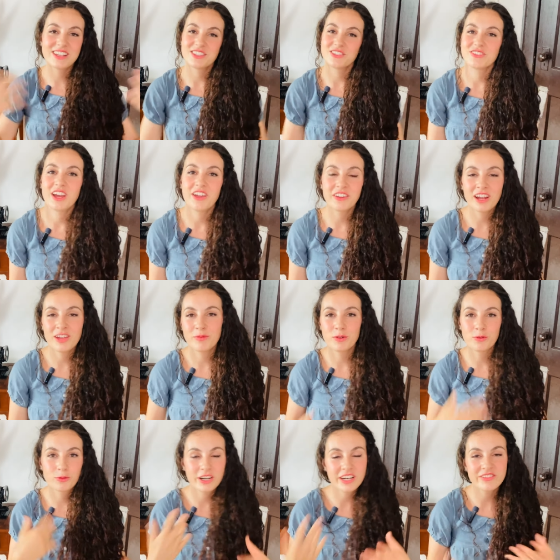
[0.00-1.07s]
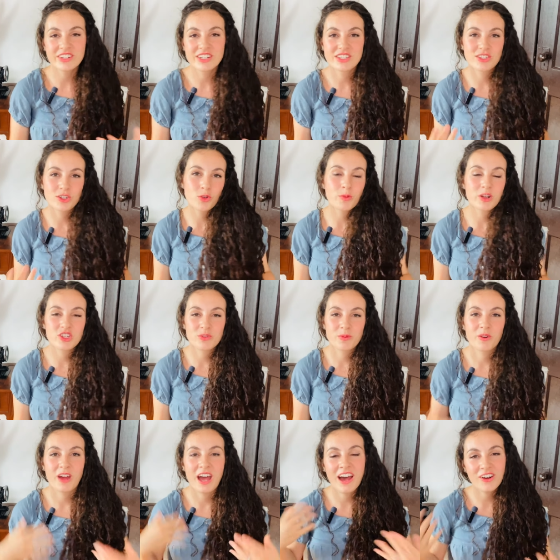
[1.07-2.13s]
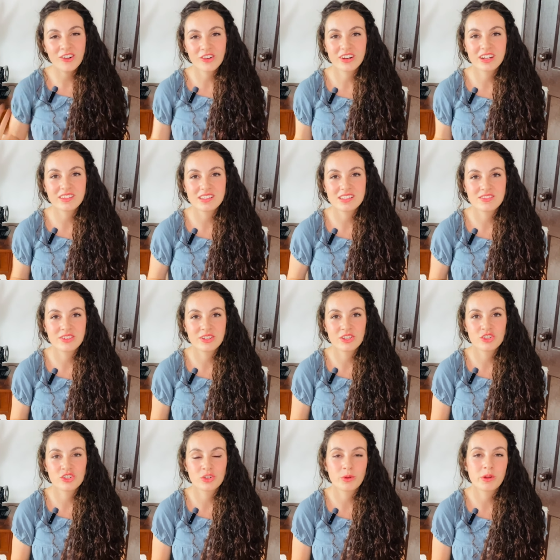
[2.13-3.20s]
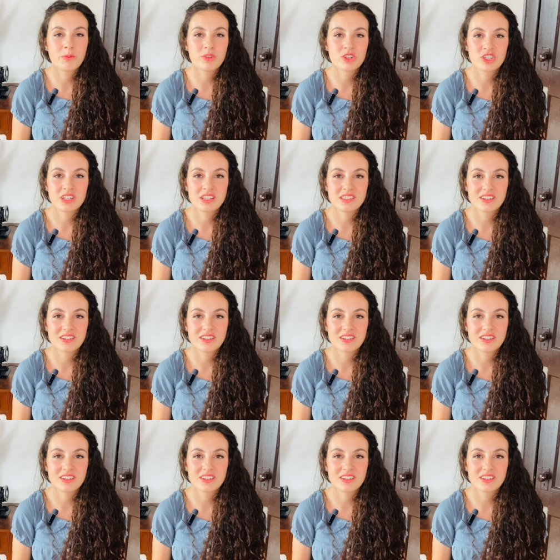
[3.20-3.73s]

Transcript: so now that I've been raving so much about how great these vintage sewing machines